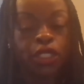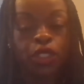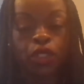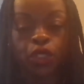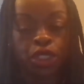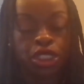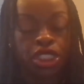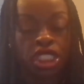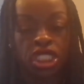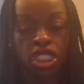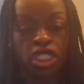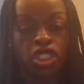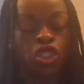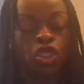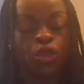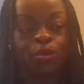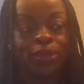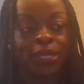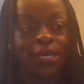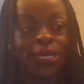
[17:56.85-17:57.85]
he or she
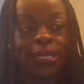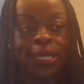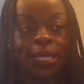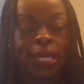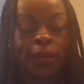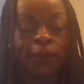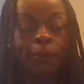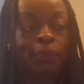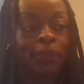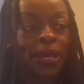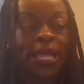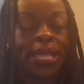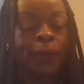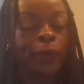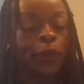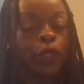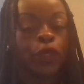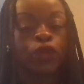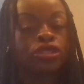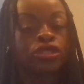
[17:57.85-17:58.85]
needs to be by
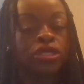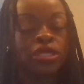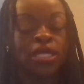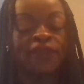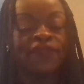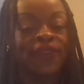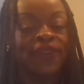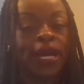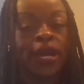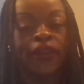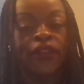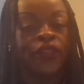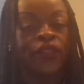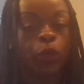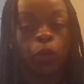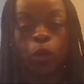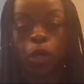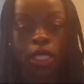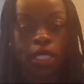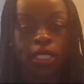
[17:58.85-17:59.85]
him or herself out
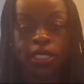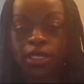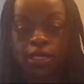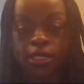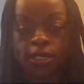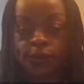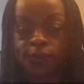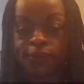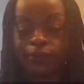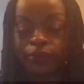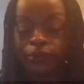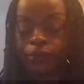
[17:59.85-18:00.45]
in the woods,